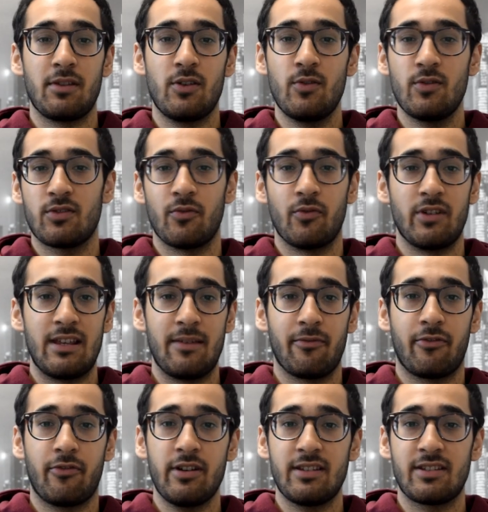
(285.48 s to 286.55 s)
be used to redeem
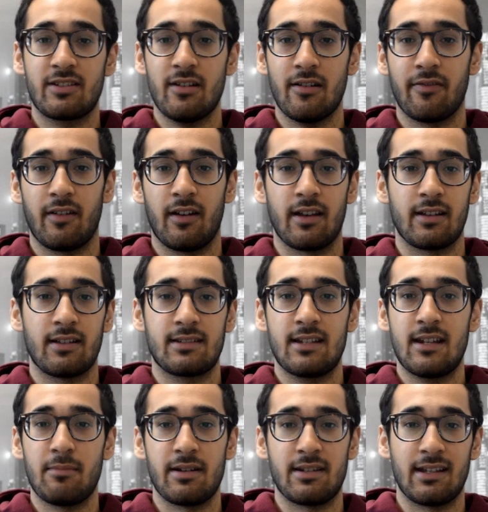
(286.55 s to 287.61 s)
free stuff like
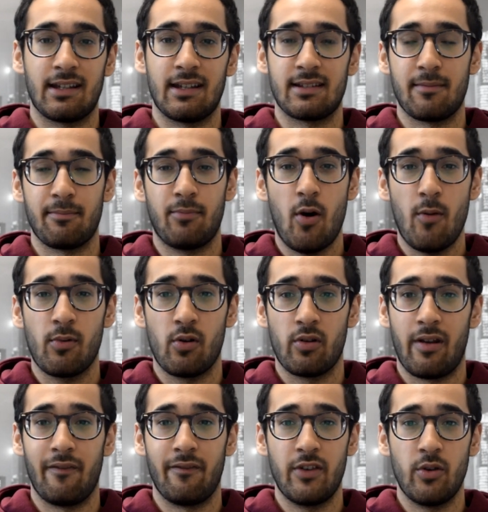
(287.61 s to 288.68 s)
cinema tickets and
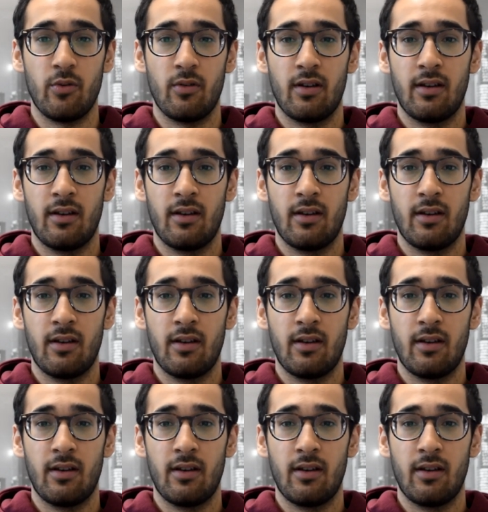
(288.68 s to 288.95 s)
popcorn at Vue.